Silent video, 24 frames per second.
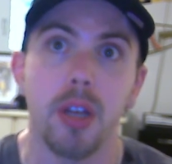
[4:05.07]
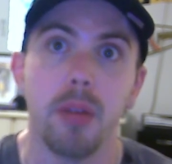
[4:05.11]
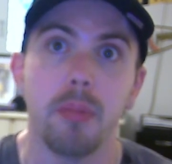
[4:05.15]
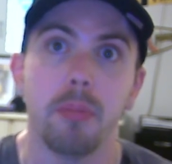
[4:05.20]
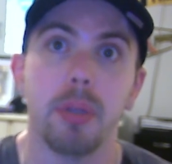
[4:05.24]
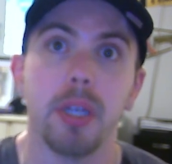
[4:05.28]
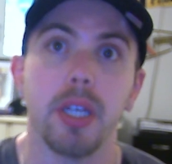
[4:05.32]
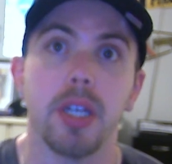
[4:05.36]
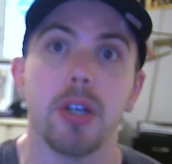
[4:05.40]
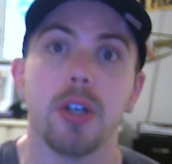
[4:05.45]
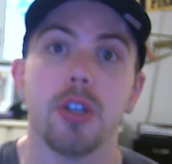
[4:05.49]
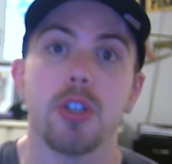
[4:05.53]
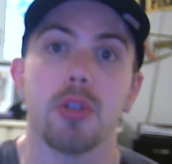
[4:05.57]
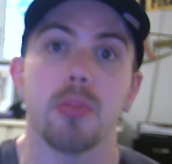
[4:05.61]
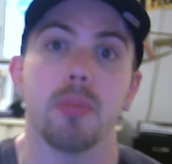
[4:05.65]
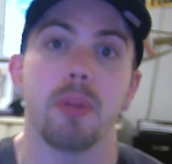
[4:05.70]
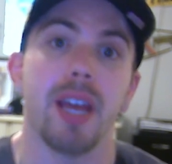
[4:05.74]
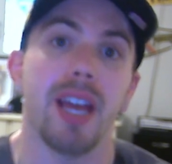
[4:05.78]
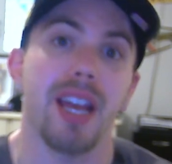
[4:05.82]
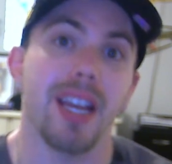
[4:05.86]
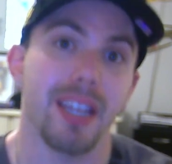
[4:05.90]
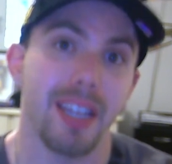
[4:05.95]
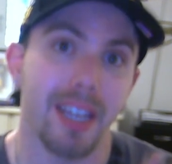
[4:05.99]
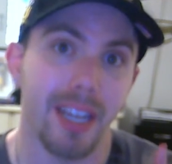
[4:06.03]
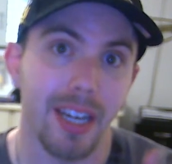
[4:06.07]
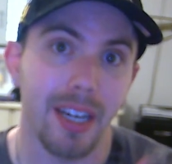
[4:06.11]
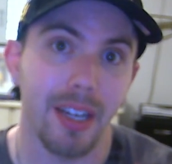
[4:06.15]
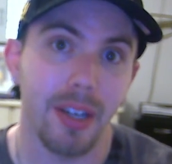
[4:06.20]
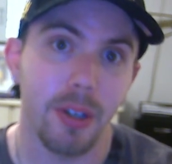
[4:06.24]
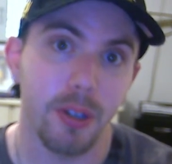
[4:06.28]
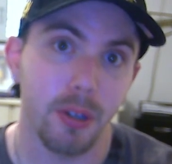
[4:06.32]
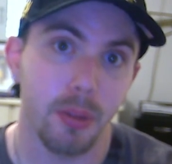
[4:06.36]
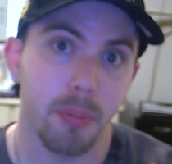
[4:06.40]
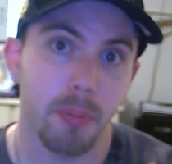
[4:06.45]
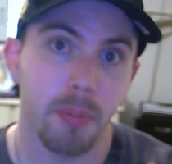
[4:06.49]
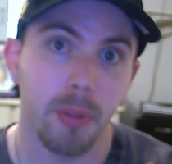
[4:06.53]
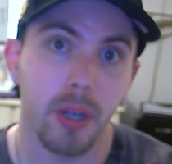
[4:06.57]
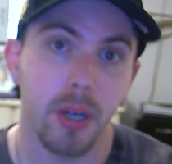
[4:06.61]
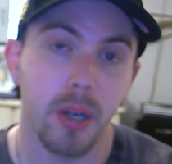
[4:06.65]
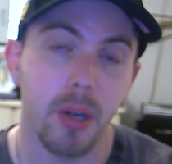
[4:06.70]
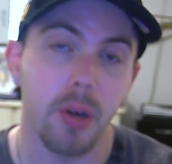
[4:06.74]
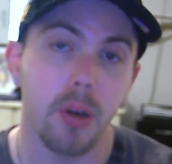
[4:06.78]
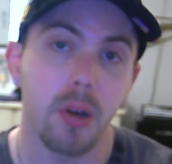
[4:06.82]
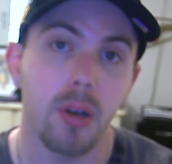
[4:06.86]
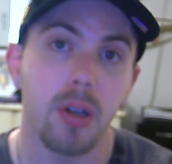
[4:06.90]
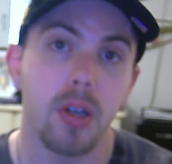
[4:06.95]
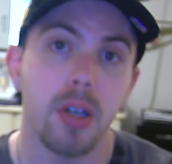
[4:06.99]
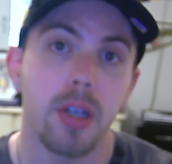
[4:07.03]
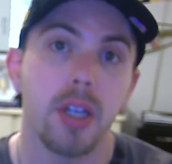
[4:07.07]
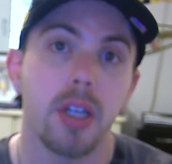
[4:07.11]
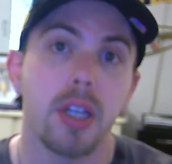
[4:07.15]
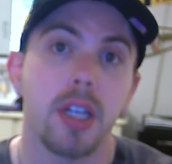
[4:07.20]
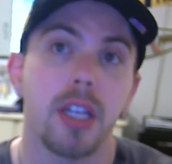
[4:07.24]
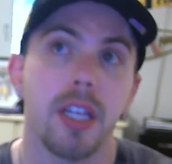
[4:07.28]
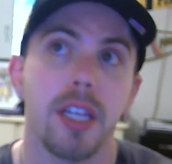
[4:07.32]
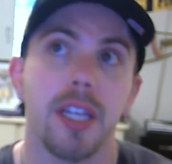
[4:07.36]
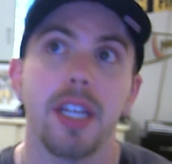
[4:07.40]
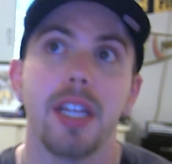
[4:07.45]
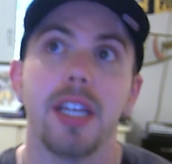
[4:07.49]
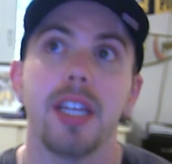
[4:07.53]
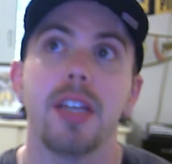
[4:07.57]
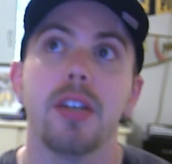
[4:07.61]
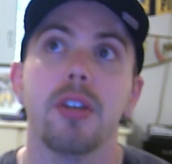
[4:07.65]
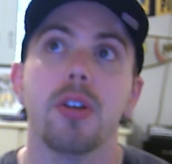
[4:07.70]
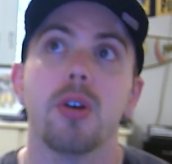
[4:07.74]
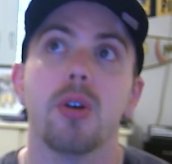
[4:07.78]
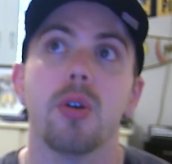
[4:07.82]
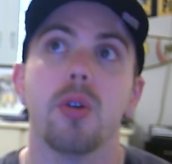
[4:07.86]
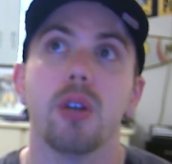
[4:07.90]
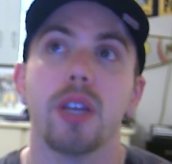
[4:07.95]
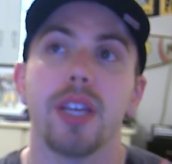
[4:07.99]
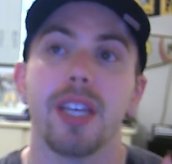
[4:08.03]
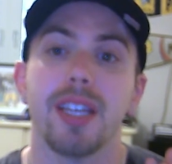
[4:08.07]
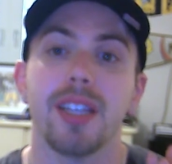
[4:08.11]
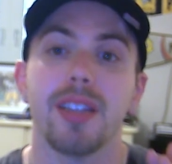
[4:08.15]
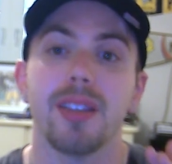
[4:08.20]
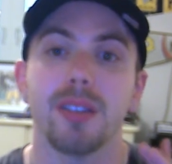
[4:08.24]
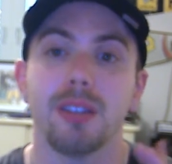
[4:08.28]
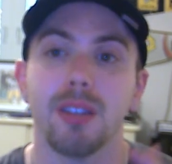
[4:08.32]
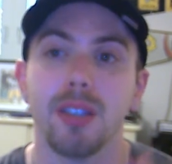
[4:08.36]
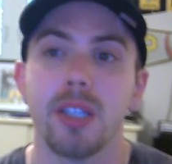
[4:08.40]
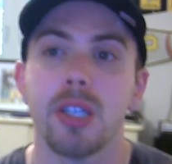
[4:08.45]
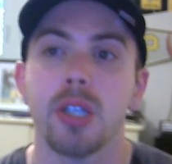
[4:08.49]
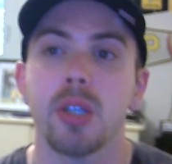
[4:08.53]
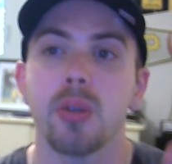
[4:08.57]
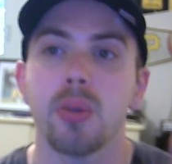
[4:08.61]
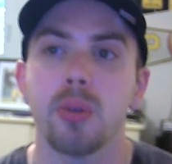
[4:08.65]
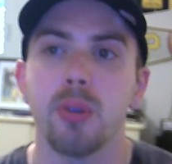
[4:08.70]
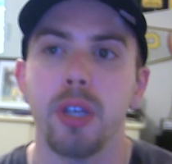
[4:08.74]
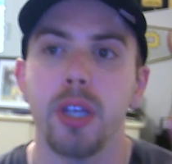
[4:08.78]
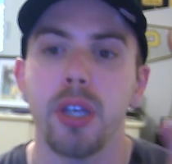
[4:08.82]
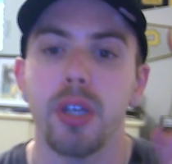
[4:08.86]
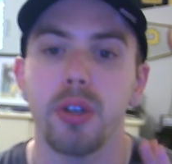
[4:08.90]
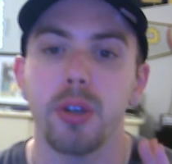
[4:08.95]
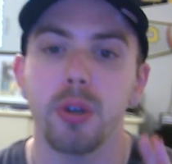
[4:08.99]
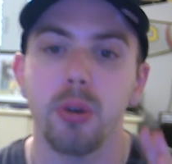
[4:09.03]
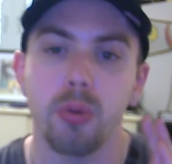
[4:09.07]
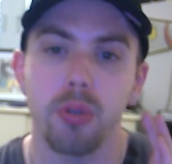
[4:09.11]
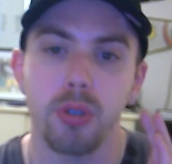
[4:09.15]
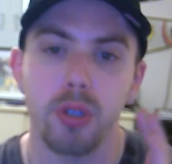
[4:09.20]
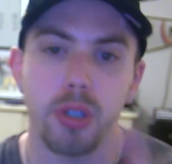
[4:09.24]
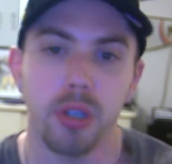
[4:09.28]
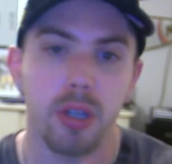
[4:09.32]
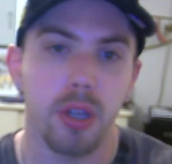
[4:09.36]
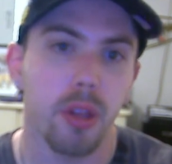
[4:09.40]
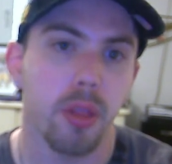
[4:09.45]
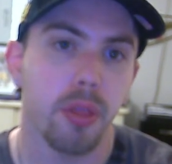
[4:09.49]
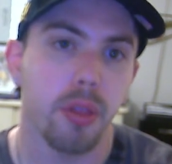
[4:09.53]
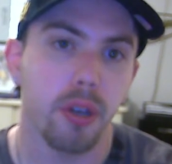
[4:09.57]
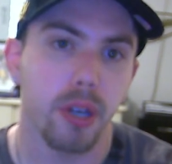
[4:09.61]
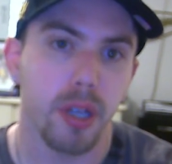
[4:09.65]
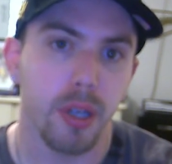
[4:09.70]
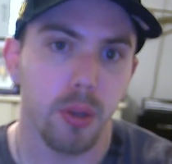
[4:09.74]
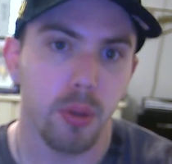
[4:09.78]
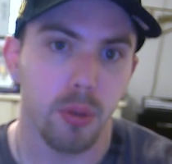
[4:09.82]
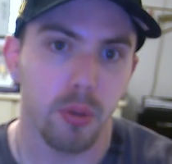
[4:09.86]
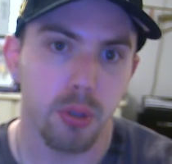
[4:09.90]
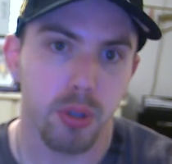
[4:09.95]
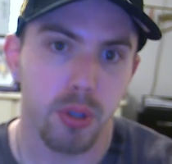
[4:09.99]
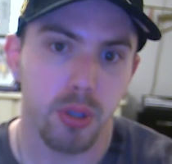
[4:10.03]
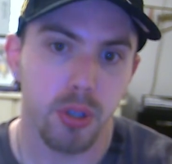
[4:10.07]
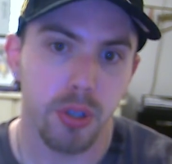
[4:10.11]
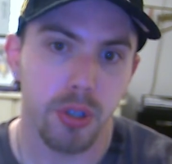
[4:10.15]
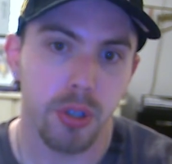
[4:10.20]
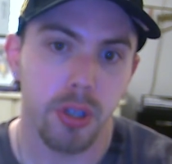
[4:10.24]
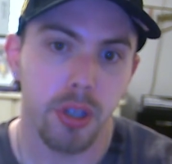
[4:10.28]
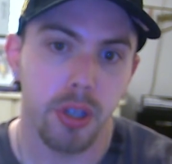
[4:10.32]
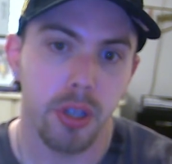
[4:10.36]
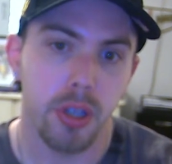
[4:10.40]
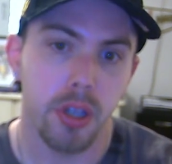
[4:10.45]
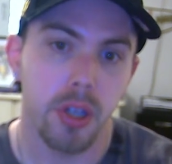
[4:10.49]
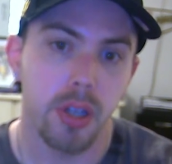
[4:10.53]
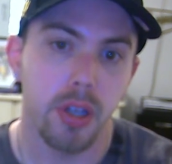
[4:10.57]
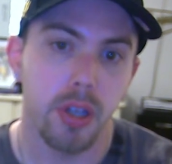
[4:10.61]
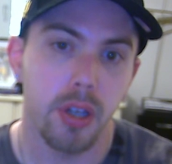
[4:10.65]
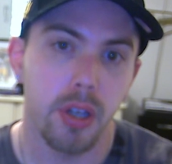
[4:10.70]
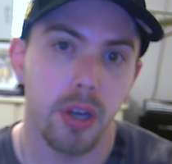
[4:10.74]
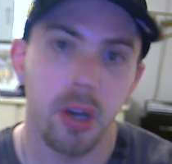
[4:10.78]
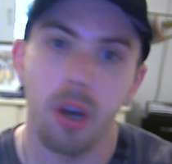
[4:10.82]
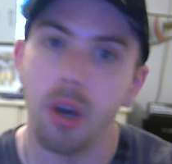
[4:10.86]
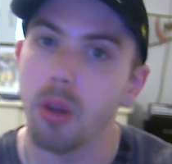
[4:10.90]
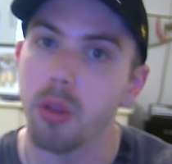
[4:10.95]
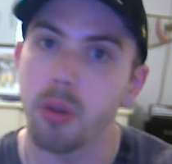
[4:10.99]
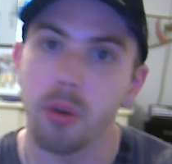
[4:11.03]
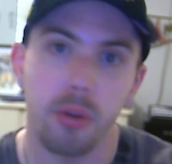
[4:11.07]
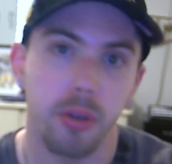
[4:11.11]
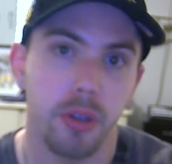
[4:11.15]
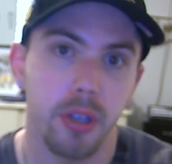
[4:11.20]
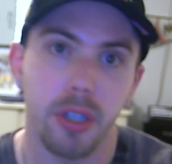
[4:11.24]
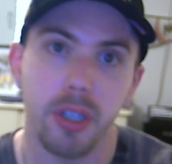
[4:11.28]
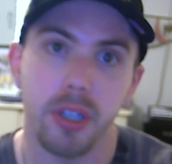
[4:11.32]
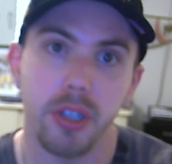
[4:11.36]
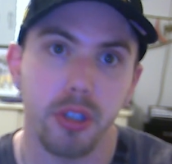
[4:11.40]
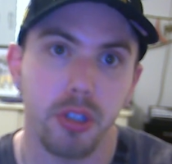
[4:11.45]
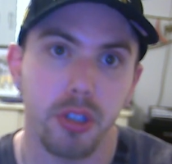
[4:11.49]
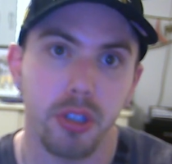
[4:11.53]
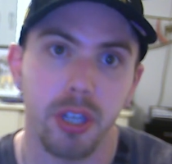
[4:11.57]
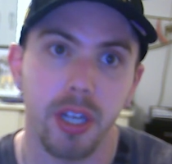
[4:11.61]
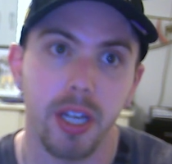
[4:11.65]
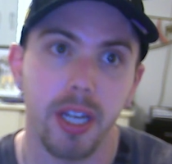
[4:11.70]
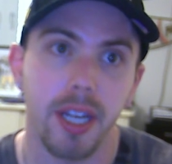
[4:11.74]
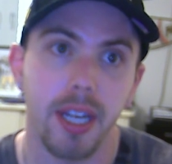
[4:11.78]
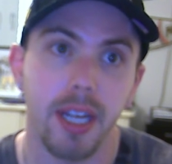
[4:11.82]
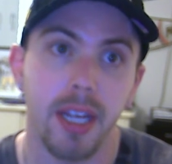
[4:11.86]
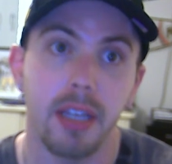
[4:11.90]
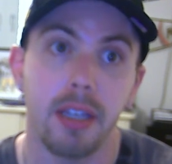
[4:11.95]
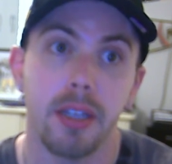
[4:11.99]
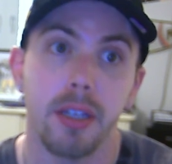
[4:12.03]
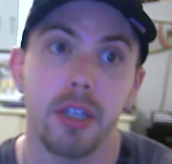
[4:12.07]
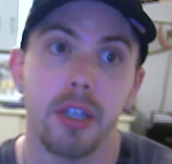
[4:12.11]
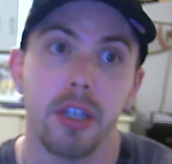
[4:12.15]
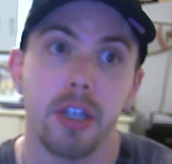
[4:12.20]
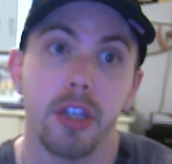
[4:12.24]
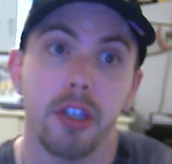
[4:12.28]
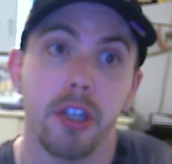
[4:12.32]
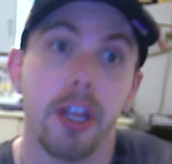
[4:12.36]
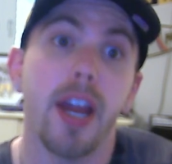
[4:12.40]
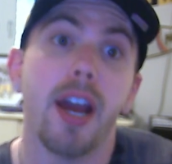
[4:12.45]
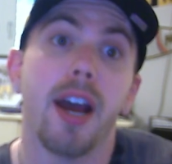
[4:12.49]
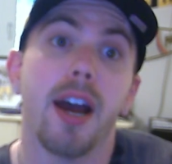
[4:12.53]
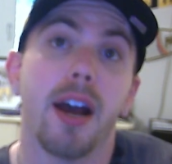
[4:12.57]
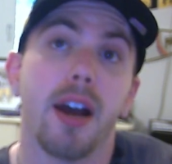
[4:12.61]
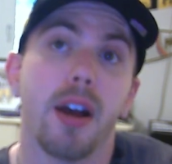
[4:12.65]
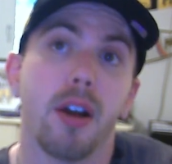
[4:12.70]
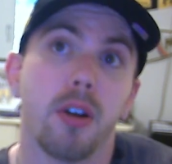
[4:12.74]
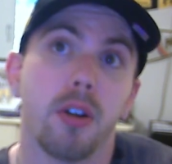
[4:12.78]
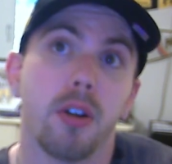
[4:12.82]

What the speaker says: Because Matt Canada up there, he literally knows nothing else other than to say, yeah,